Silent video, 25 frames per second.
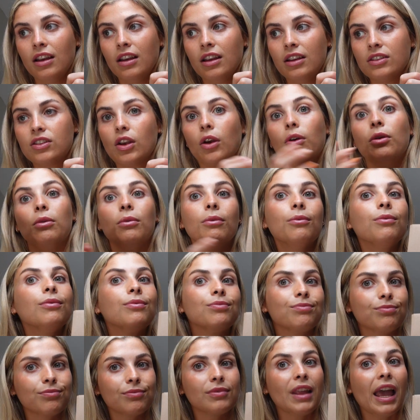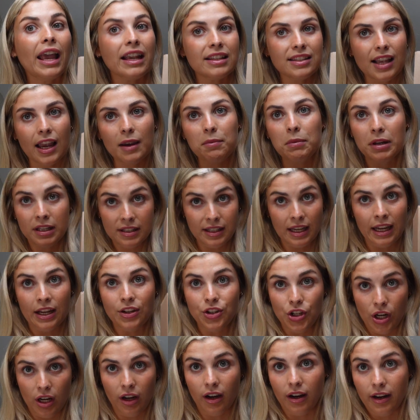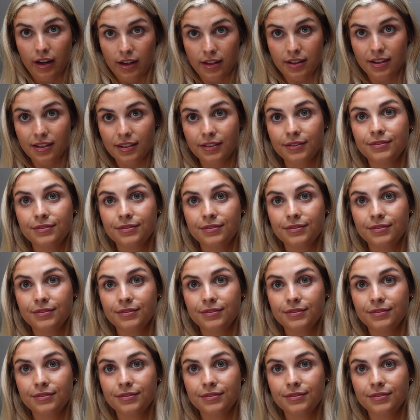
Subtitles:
So excitement is itching, guys.